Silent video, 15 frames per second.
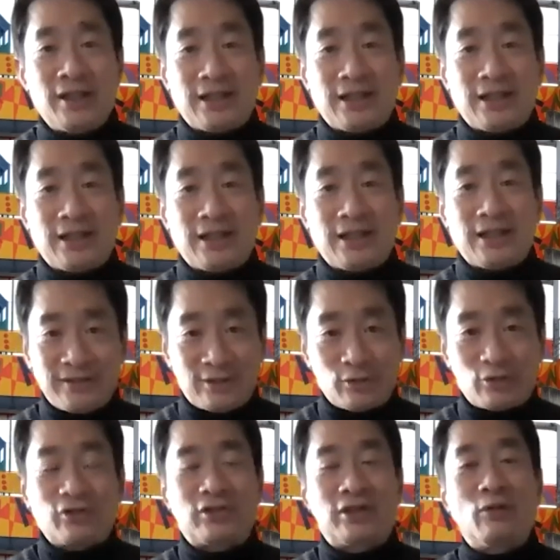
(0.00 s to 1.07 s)
Now, again, it's
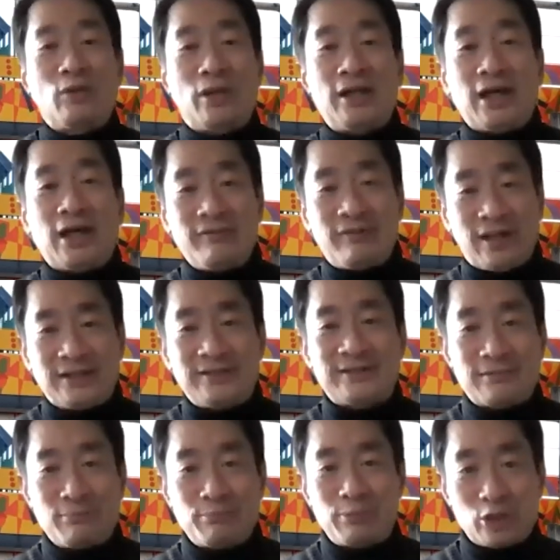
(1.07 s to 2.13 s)
interesting when I've had
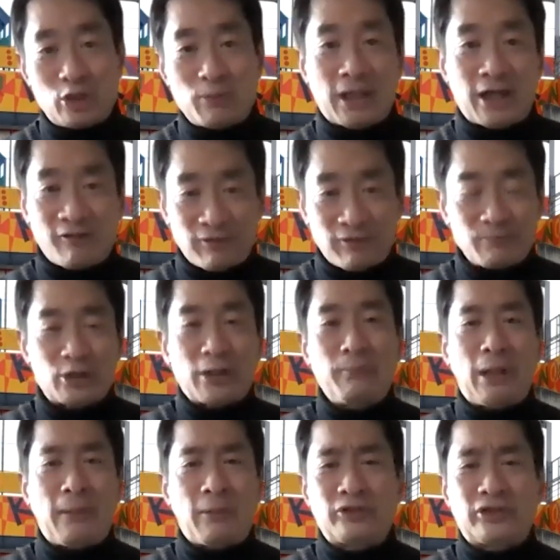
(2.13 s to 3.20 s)
some pushback from some
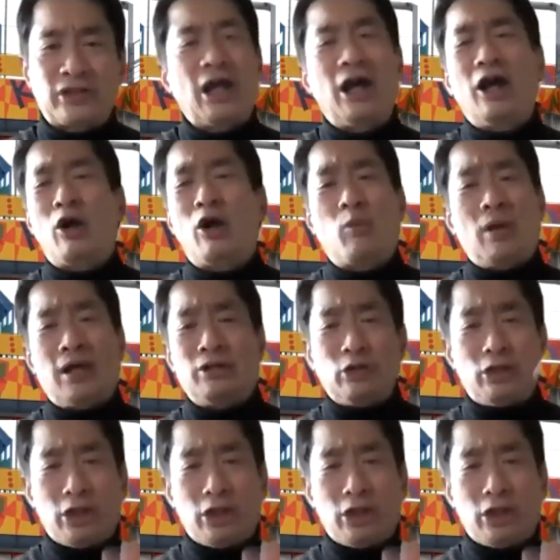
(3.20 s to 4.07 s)
people saying, oh, well,